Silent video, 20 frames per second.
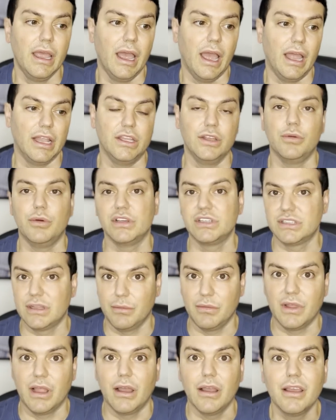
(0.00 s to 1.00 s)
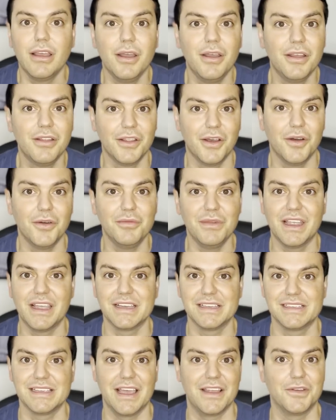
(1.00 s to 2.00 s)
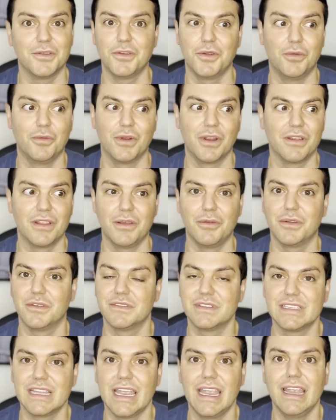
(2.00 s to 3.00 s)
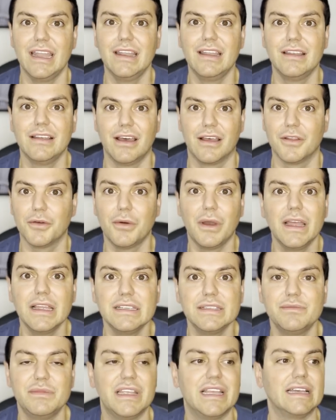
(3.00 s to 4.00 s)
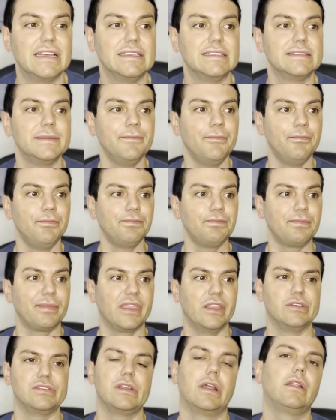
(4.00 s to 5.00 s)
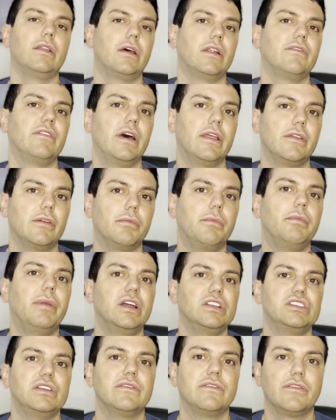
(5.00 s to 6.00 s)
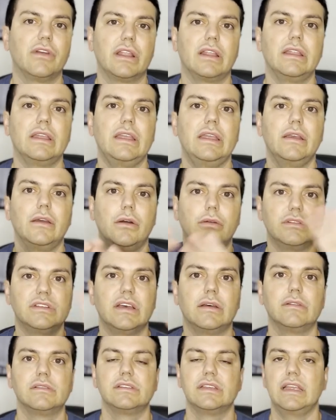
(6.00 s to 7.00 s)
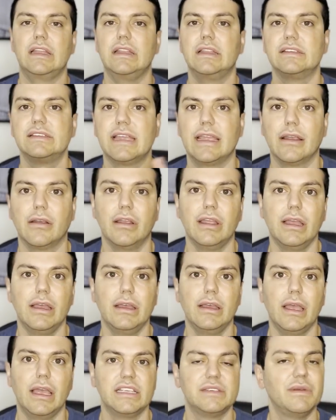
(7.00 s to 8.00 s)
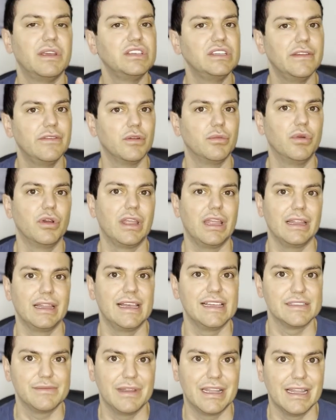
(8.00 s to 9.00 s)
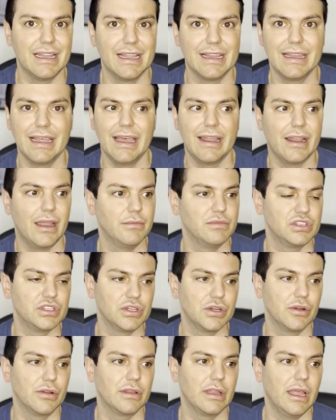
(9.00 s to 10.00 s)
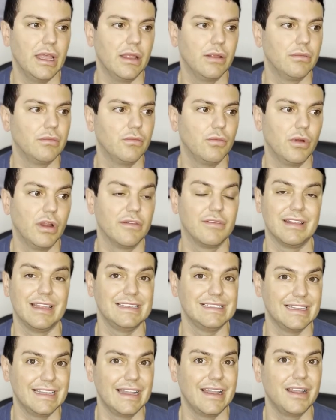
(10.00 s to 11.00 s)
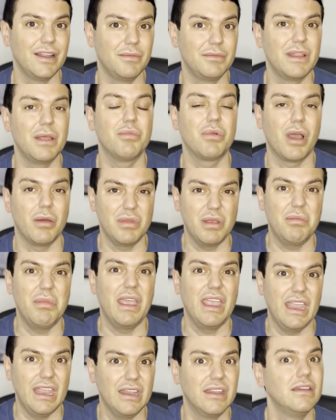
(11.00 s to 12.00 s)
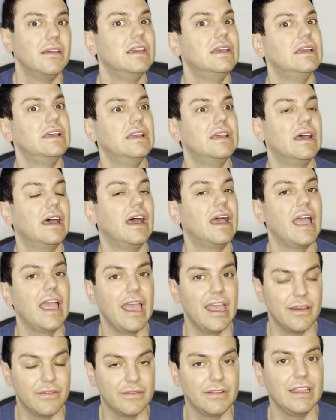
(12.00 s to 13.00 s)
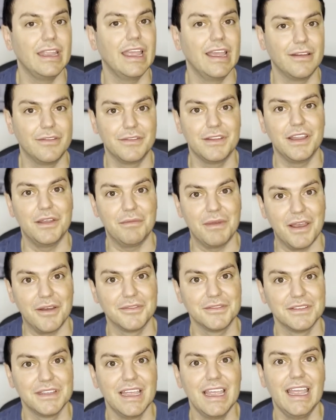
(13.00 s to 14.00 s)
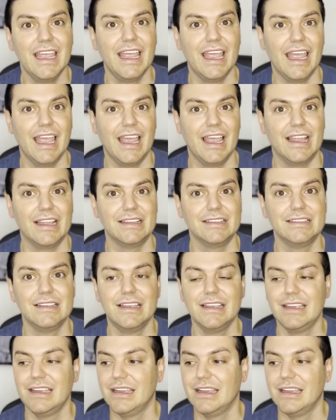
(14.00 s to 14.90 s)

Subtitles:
I do wish them luck though, because I don't know where they would have stayed otherwise, because there's not a lot of other budget-friendly hotels in this area, especially if you're booking last minute like that. I'm sure that wherever they did end up, they probably paid a hefty, hefty amount. And